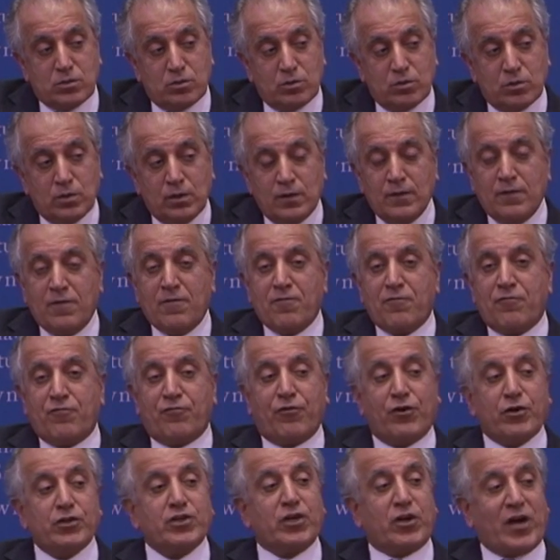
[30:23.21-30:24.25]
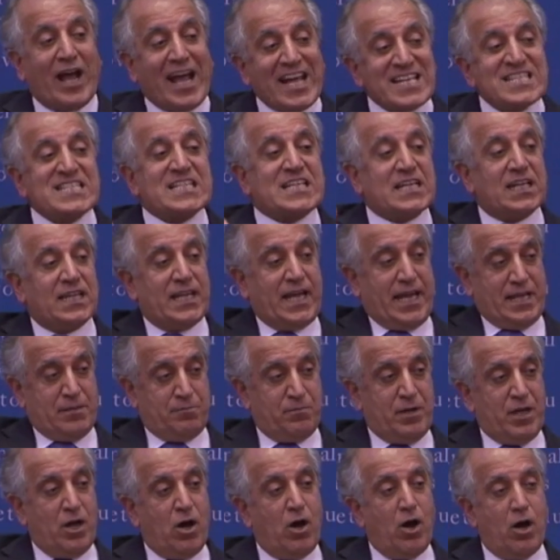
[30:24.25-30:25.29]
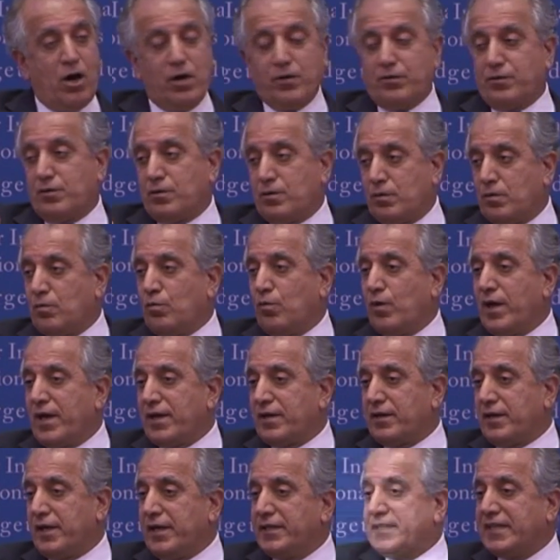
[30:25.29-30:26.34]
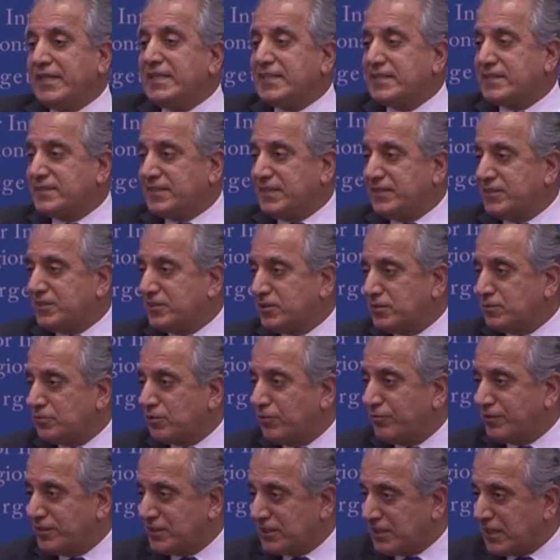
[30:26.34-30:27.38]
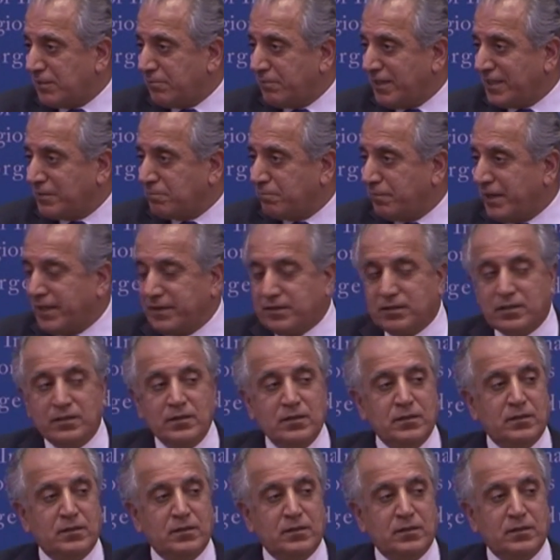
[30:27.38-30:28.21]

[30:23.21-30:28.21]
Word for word: to further escalate beyond where it is in terms of its commitment.